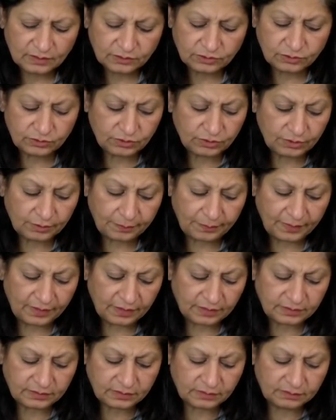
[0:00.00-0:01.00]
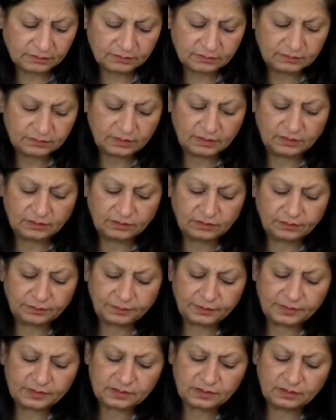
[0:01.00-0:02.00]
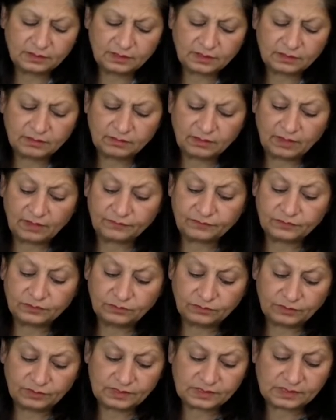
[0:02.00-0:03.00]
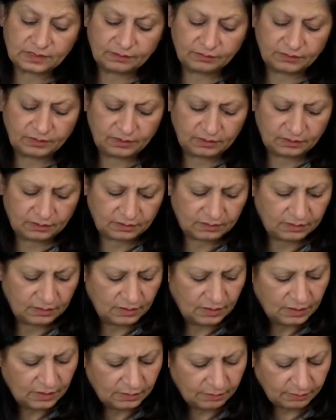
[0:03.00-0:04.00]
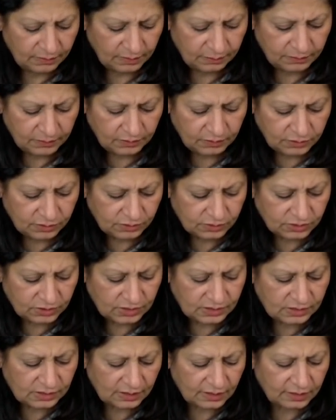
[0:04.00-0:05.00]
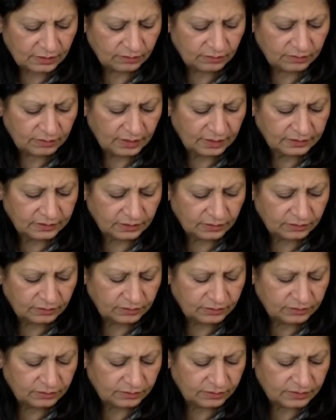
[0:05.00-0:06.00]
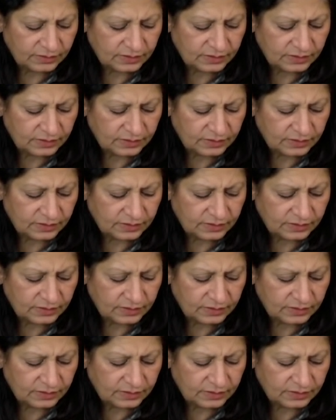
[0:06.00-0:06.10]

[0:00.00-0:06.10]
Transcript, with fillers: Do your part, you know, and your person, like, you know, have to do the same thing. Maybe you should just, like, you know, write a note or